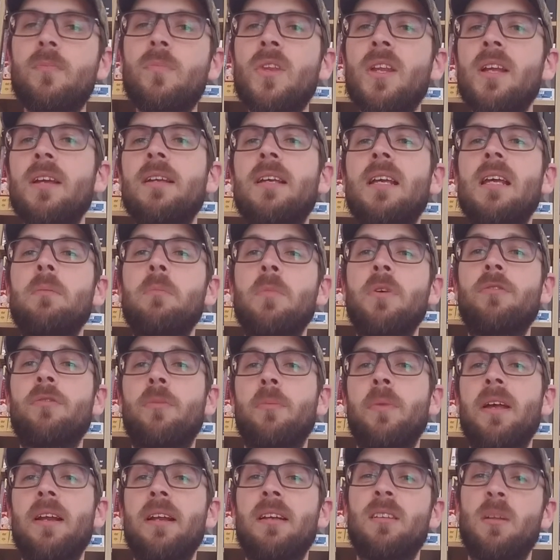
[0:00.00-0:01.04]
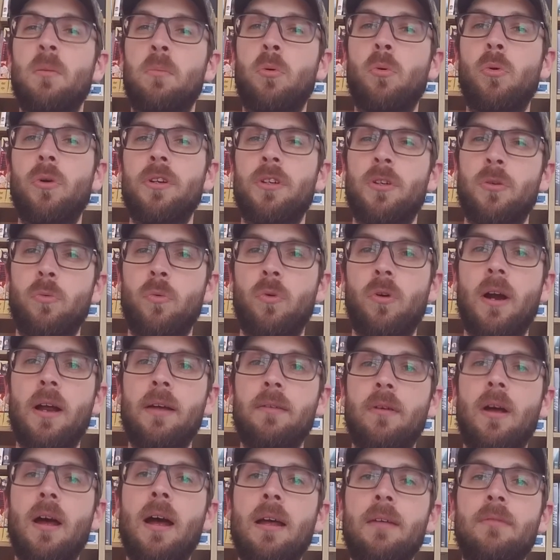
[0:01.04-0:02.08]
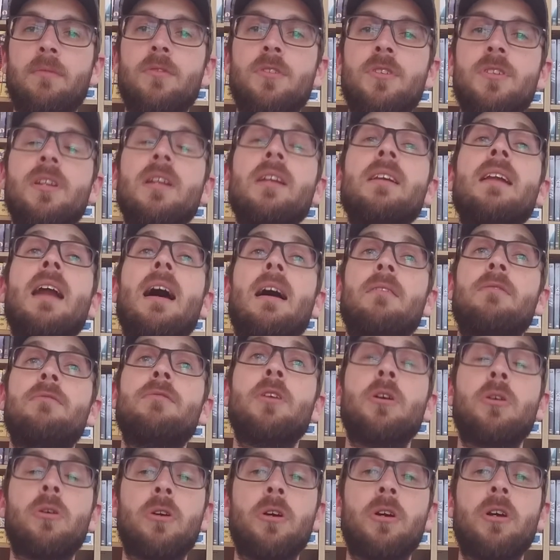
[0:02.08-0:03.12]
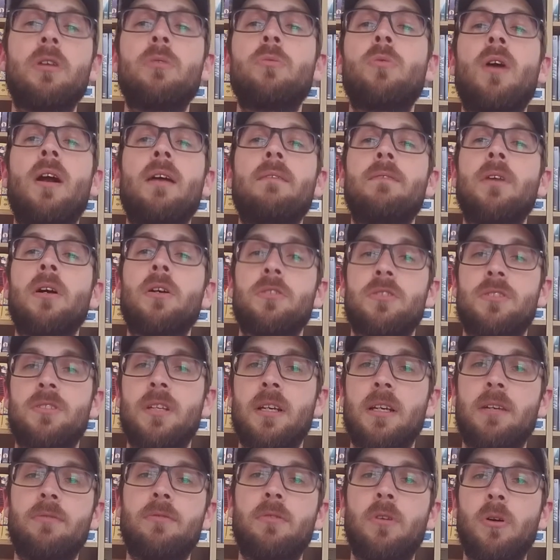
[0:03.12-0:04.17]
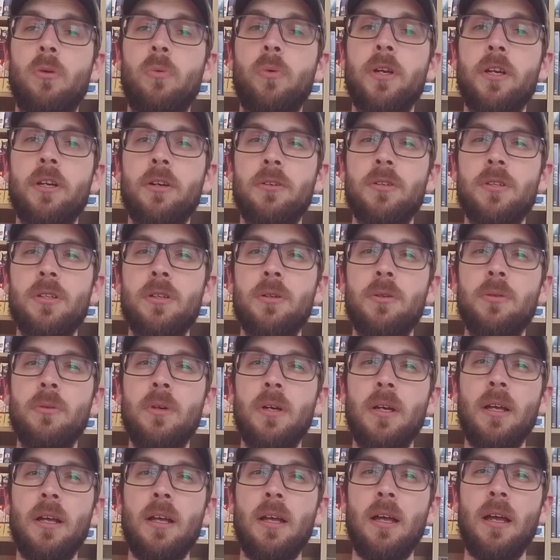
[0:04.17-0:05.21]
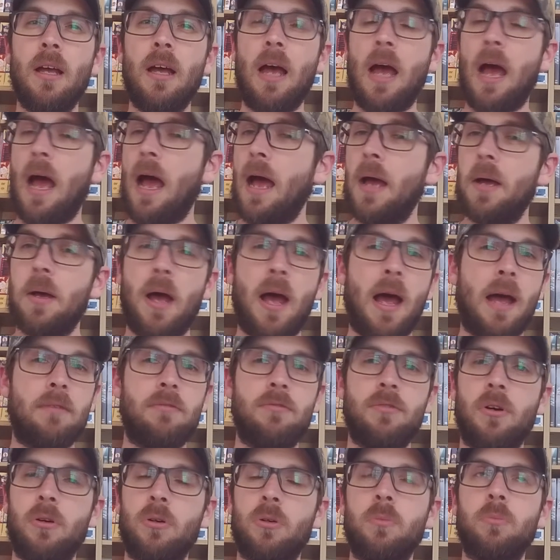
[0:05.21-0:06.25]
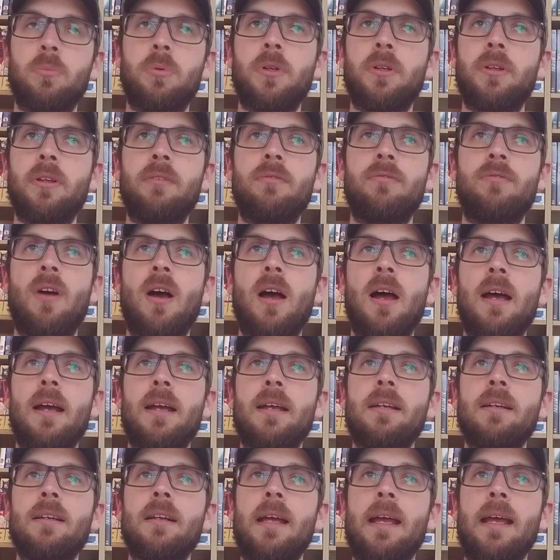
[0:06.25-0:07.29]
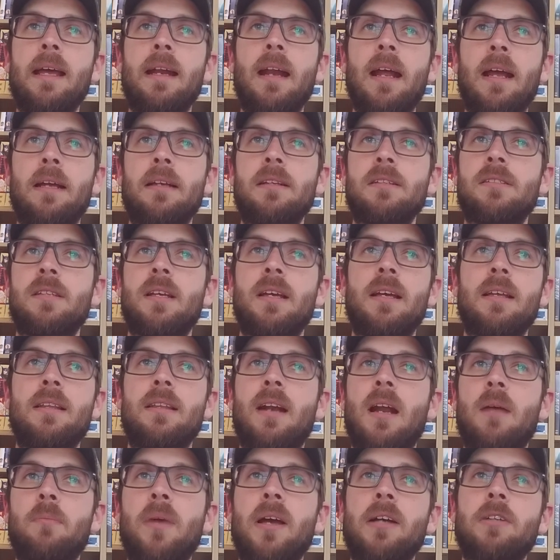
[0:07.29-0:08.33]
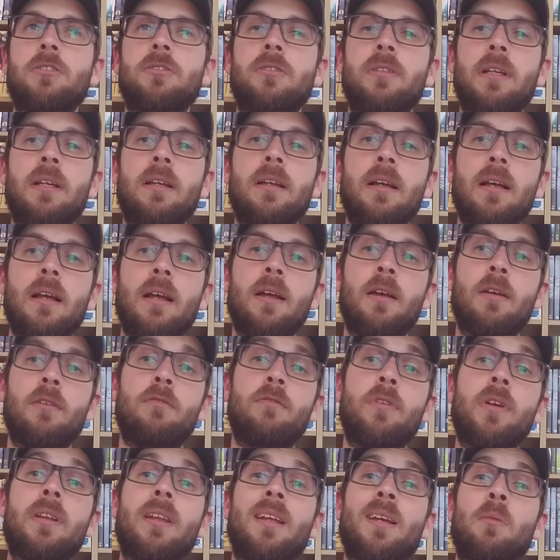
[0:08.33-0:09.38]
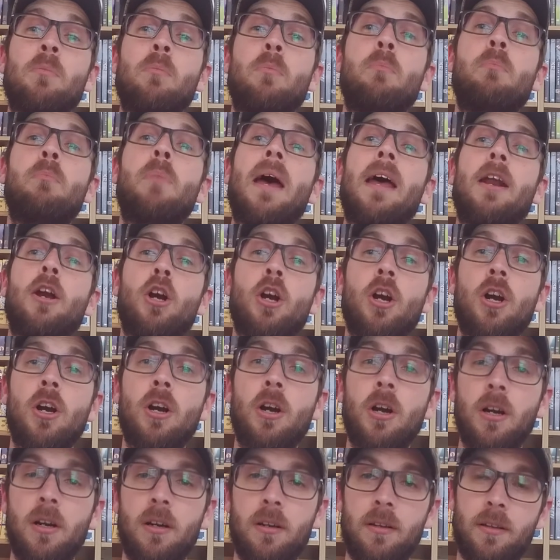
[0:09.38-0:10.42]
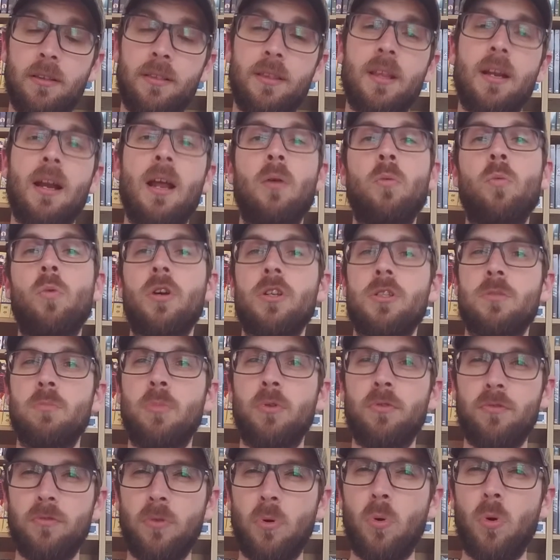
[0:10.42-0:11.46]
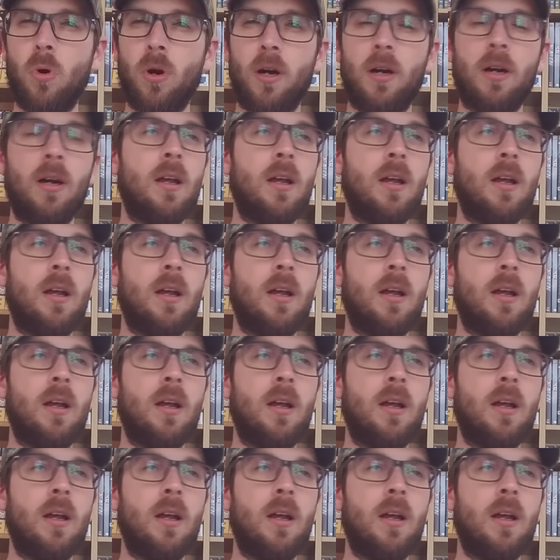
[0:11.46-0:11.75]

keep me from hitting the point to where I did not feel good, where I felt sick for a week or two. I felt completely fine, and I can say that I'm actually feeling better than I was before,